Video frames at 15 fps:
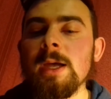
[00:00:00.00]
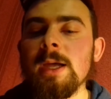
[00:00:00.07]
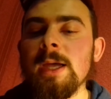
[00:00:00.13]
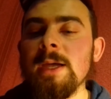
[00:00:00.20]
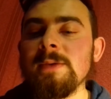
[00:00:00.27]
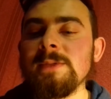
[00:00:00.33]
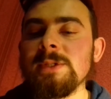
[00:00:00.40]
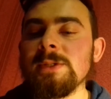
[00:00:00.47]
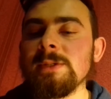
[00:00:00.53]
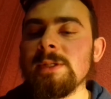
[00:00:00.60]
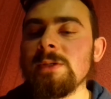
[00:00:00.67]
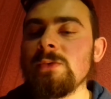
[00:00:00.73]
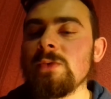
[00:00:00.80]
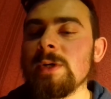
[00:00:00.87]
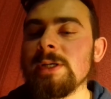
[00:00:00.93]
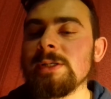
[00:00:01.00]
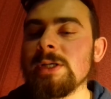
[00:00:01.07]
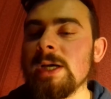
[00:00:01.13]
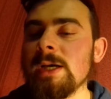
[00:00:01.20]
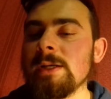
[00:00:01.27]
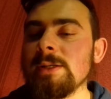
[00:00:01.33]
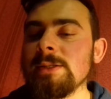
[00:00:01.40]
Have students write
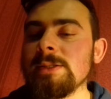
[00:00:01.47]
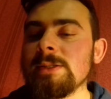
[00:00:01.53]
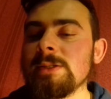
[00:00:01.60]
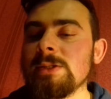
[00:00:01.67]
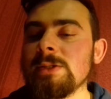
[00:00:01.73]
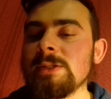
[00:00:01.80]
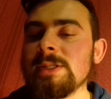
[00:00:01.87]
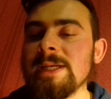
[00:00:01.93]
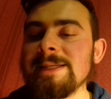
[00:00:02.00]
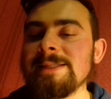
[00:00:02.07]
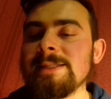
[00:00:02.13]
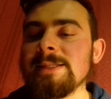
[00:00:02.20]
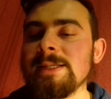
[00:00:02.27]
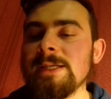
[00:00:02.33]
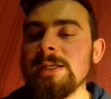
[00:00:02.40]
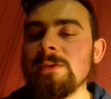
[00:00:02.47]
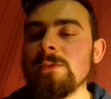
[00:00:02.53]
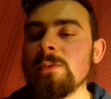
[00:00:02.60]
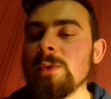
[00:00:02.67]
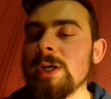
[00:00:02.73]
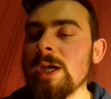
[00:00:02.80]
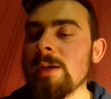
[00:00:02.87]
dialects to test key
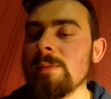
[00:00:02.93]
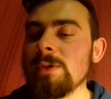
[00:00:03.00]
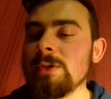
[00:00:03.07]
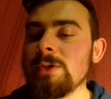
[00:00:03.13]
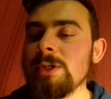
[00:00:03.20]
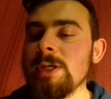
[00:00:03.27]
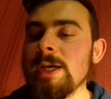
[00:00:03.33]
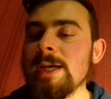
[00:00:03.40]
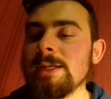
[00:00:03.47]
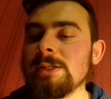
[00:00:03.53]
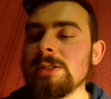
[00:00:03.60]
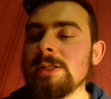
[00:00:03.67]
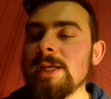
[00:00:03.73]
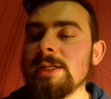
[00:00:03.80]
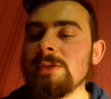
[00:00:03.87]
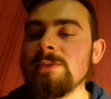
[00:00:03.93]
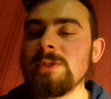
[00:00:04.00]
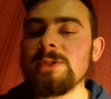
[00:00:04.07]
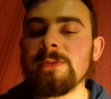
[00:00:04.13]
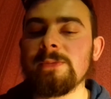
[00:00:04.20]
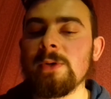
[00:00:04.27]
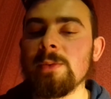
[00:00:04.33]
vocabulary and
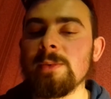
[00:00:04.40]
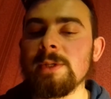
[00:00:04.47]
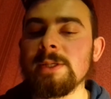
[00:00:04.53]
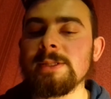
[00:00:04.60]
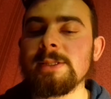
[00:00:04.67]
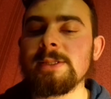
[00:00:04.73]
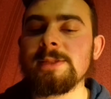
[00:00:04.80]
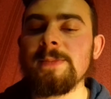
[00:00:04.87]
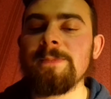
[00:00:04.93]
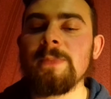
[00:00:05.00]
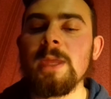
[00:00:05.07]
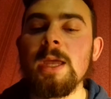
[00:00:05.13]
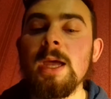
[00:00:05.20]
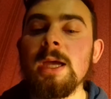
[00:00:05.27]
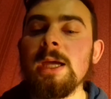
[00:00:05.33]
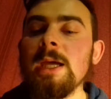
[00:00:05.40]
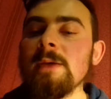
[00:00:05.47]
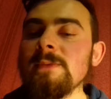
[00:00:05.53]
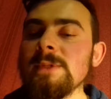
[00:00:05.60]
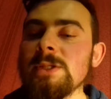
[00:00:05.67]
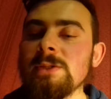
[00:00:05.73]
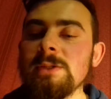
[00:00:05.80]
language formulas.
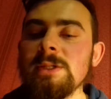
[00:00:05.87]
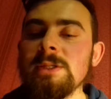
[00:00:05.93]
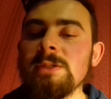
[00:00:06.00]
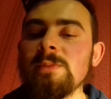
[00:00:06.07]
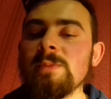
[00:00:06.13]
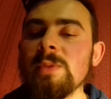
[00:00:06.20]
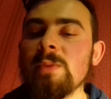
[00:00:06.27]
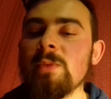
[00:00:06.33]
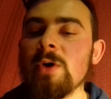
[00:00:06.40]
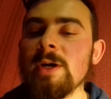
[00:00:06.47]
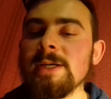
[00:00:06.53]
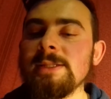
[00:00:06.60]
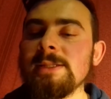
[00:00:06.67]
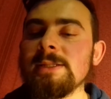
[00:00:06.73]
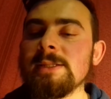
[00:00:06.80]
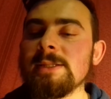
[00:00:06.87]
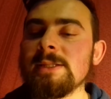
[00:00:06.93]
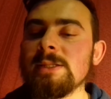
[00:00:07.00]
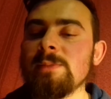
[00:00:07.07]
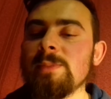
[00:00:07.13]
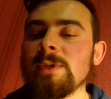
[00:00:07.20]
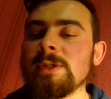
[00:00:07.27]
Have students memorize
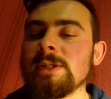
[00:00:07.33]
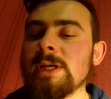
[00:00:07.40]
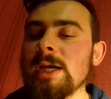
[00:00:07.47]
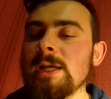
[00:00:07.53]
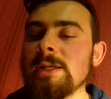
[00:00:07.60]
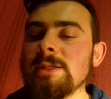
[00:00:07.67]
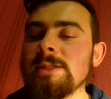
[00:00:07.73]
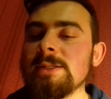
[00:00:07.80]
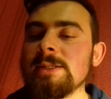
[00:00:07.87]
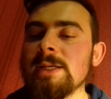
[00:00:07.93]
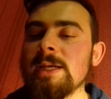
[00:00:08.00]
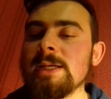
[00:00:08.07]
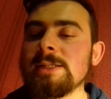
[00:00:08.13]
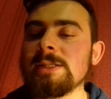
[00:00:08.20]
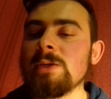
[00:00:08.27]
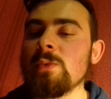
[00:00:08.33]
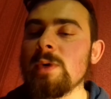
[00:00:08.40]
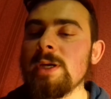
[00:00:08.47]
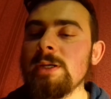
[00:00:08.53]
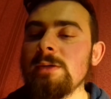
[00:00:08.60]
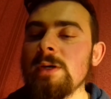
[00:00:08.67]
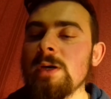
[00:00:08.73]
simple dialects as a
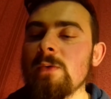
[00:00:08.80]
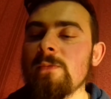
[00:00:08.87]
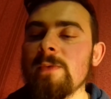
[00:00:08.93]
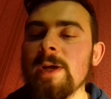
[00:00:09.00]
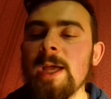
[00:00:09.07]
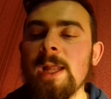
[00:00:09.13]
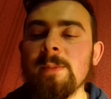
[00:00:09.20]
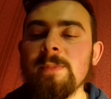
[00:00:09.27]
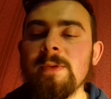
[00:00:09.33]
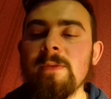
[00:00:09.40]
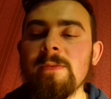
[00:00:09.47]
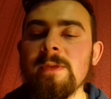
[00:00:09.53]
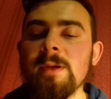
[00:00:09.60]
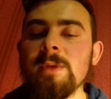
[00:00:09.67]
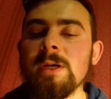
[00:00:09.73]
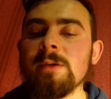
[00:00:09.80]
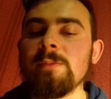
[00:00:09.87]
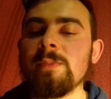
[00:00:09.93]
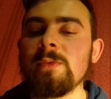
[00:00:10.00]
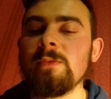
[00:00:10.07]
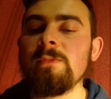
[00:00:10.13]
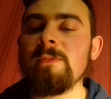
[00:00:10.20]
way of helping them
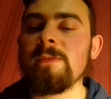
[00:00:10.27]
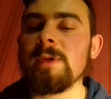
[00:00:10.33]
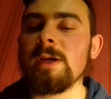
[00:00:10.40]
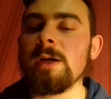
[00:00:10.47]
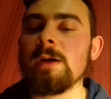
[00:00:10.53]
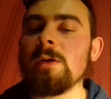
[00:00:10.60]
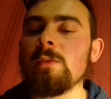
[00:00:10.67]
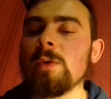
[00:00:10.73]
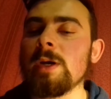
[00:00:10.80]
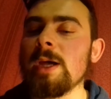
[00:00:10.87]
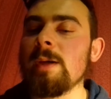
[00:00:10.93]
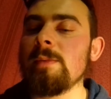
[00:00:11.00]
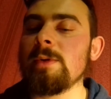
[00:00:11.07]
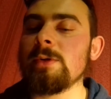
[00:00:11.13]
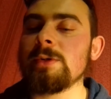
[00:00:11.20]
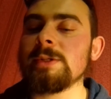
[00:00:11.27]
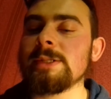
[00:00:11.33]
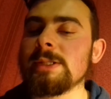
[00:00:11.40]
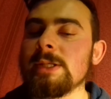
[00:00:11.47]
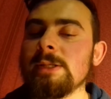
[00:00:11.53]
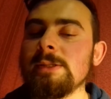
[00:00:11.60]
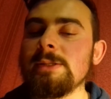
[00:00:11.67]
improve their vocabulary
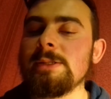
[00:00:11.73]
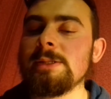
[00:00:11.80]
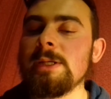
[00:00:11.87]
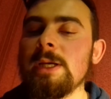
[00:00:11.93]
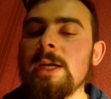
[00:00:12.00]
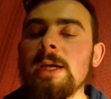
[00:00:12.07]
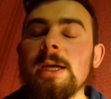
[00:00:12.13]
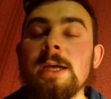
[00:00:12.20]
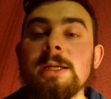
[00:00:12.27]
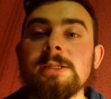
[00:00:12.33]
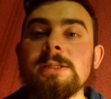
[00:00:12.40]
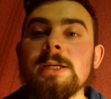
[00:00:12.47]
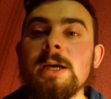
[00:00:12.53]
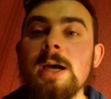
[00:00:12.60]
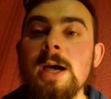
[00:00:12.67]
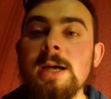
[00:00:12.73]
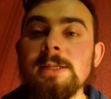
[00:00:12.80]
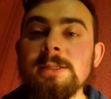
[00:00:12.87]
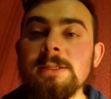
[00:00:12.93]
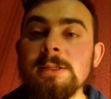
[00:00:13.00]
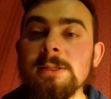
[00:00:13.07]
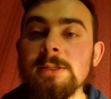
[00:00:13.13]
skills, and
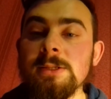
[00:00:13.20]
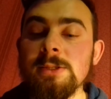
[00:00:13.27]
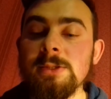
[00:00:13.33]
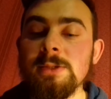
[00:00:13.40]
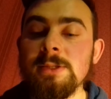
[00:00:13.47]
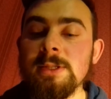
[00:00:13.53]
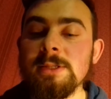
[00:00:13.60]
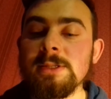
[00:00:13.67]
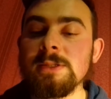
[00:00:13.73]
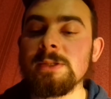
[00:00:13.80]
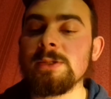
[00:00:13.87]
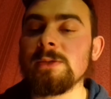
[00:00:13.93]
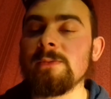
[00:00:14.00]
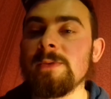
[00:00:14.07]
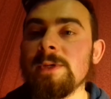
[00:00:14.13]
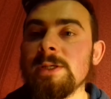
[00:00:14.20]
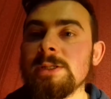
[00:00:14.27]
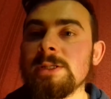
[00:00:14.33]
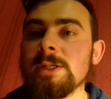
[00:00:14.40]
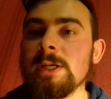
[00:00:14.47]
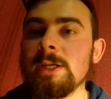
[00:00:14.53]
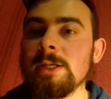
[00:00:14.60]
ask students to
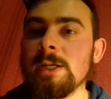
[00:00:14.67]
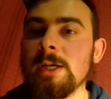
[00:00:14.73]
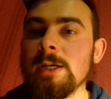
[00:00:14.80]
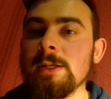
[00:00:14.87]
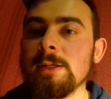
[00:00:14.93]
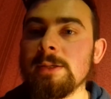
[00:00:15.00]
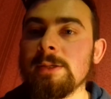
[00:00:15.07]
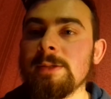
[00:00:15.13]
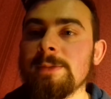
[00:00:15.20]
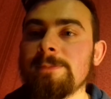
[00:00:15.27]
finish a dialogue.